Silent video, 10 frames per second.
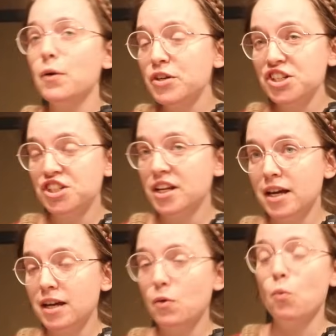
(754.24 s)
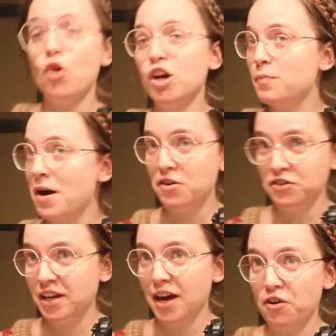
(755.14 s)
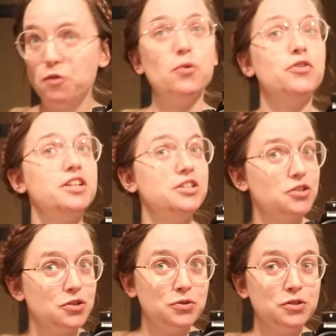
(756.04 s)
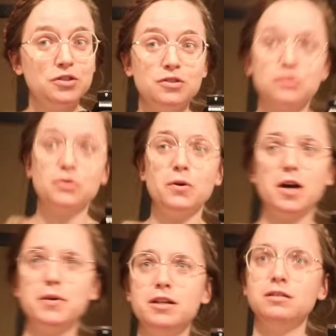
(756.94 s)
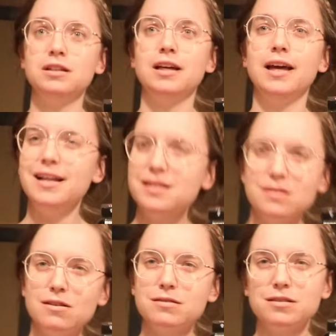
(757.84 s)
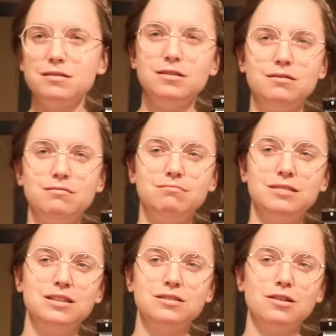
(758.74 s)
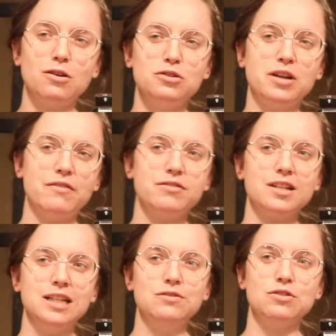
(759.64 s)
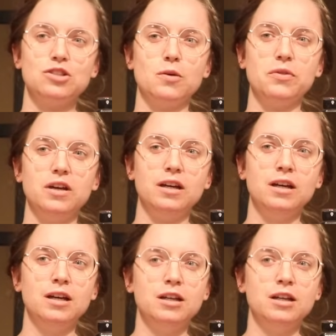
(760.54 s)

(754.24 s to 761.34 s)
I wish they worked better together, but they don't. So I mean, it's not going to have sleeves or something,